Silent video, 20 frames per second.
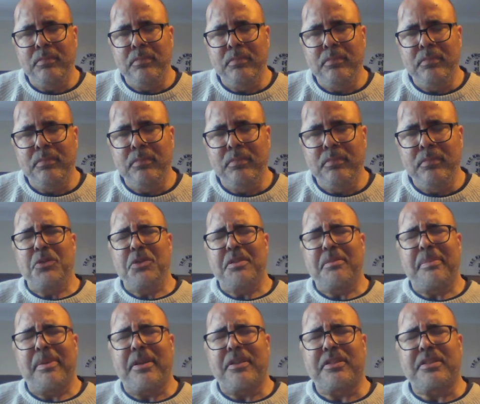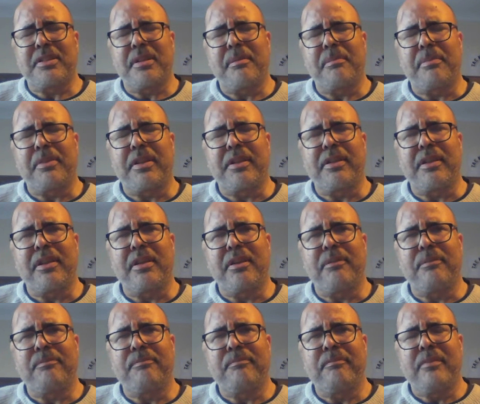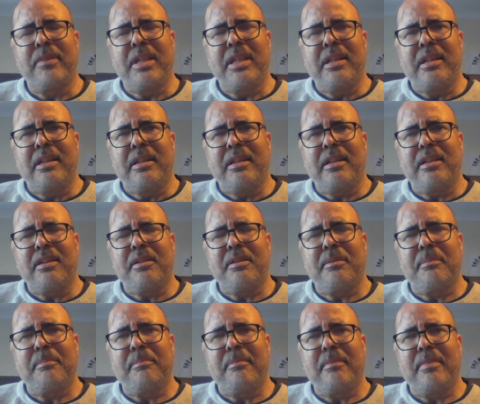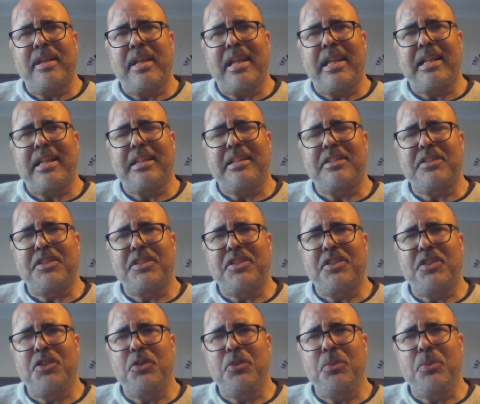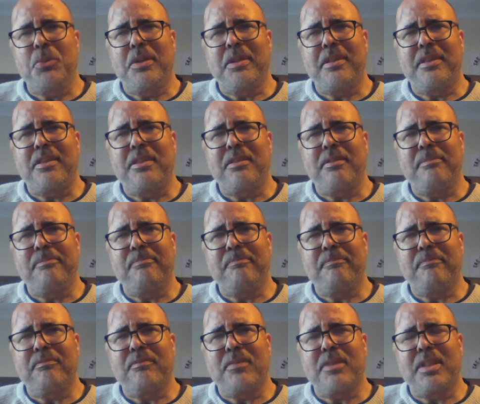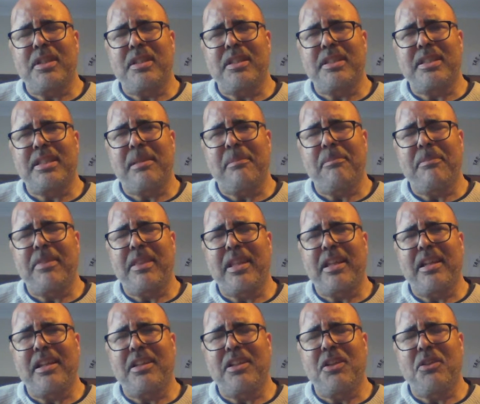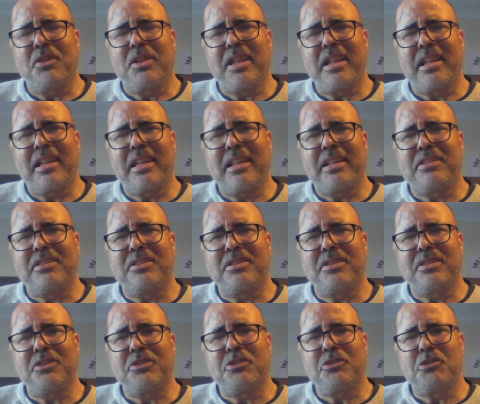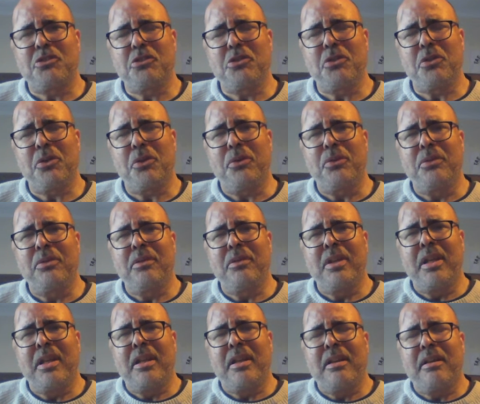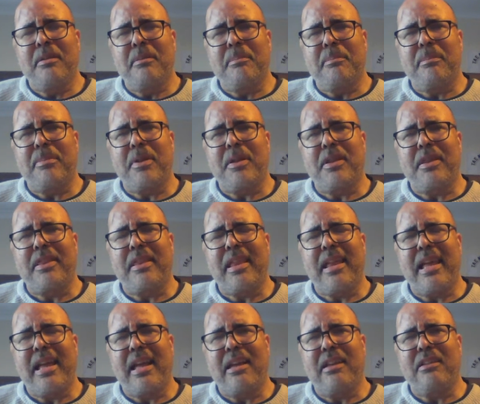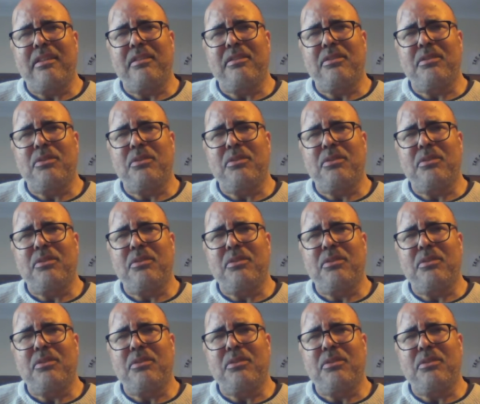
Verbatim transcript: So I'm annoyed about something now. Um, and it's to do with something I know that is true, but that